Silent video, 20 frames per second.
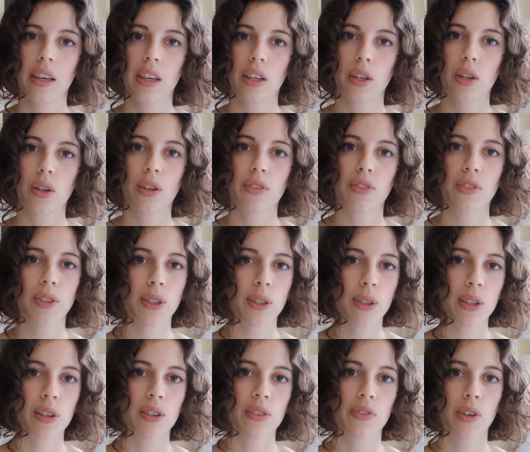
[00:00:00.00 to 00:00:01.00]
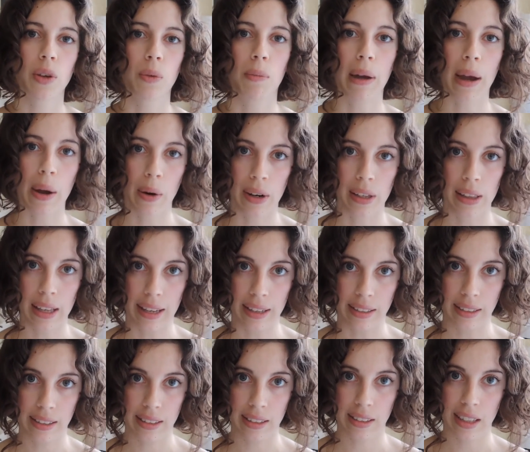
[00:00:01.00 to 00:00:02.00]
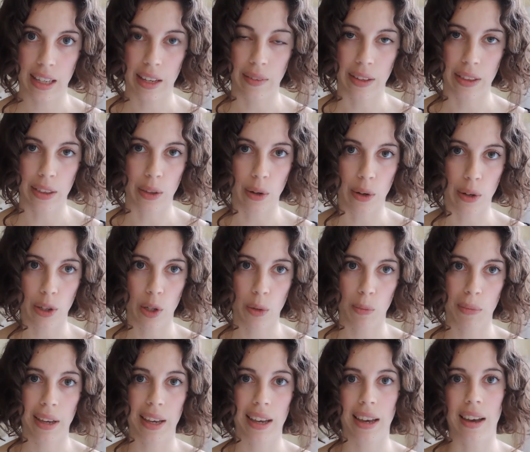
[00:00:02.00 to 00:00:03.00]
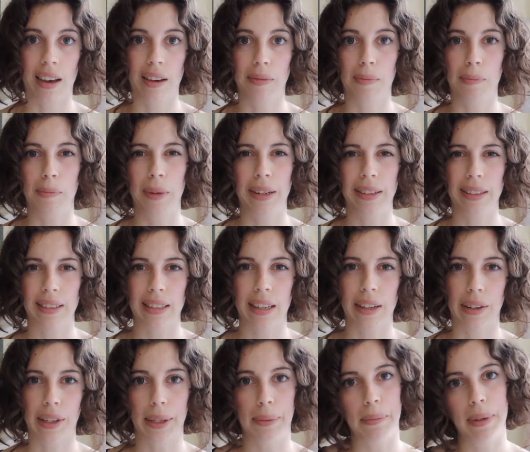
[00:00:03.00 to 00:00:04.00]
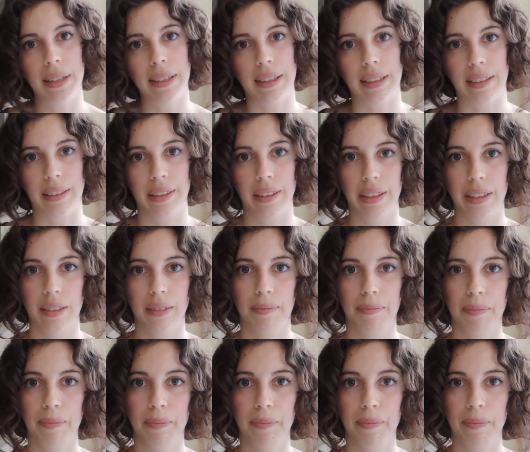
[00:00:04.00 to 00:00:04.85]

you could still feel powerless, even though you may have monetary abundance.